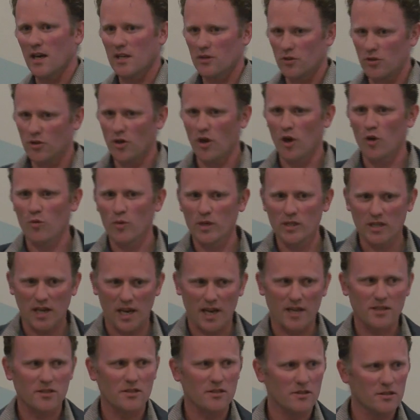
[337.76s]
are and you know which
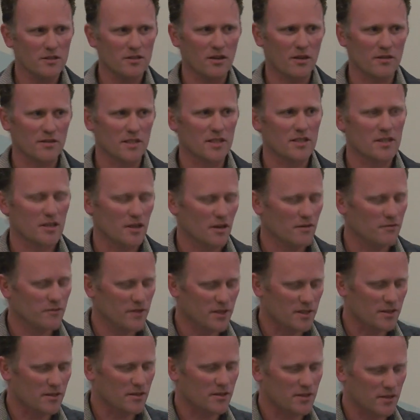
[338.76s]
houses you don't need to go and
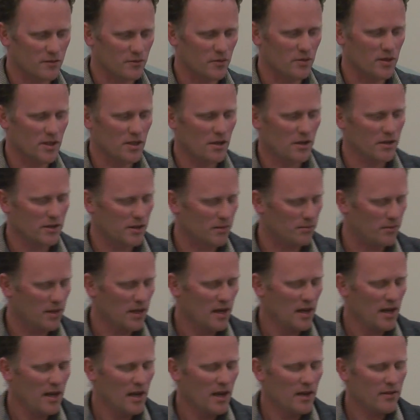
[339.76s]
visit because they've already got them.
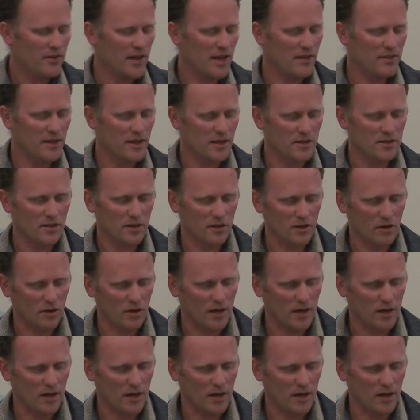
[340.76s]
That there's